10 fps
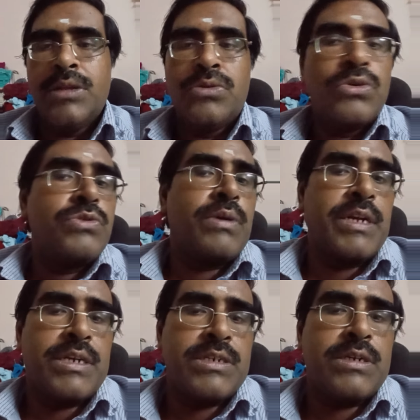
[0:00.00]
Those who are
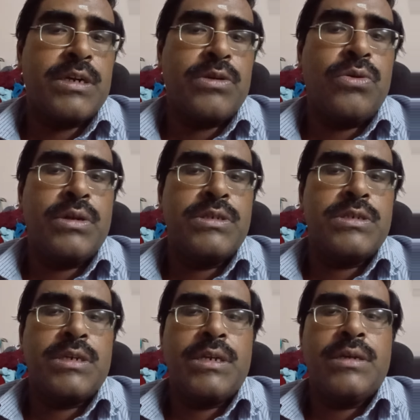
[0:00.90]
interested in core
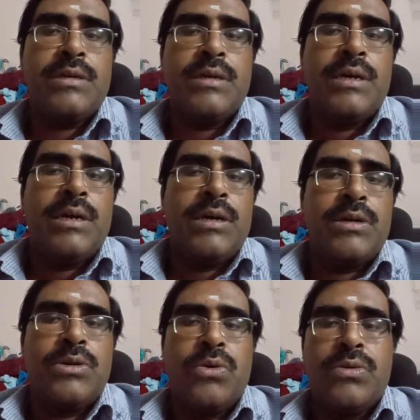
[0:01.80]
engineering,
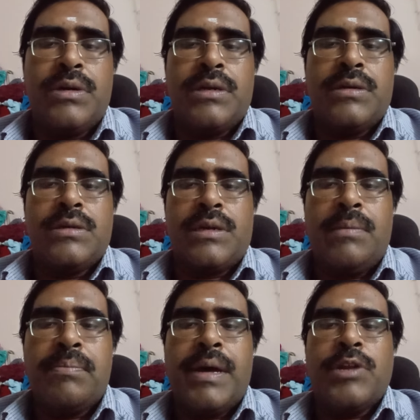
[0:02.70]
don't
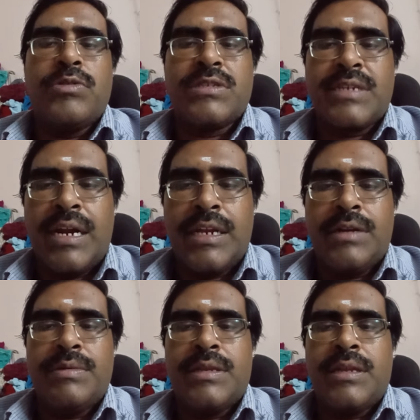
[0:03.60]
compare your
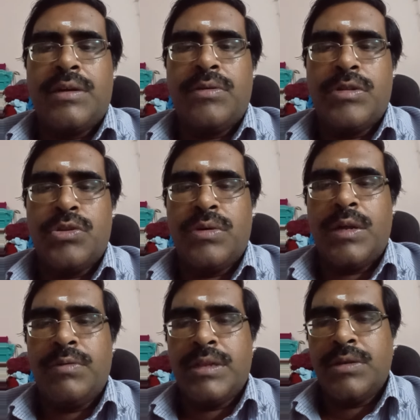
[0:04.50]
salary with
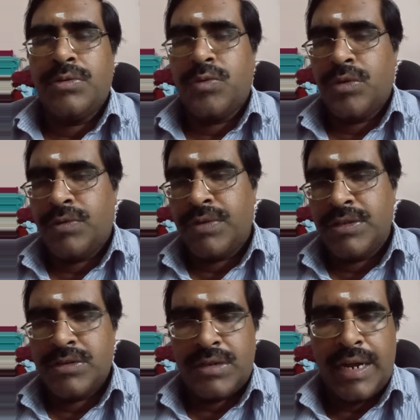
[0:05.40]
your
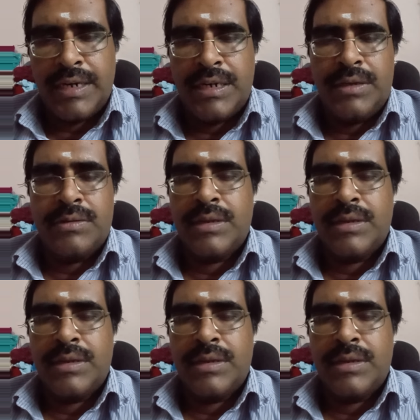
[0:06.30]
friends in IT.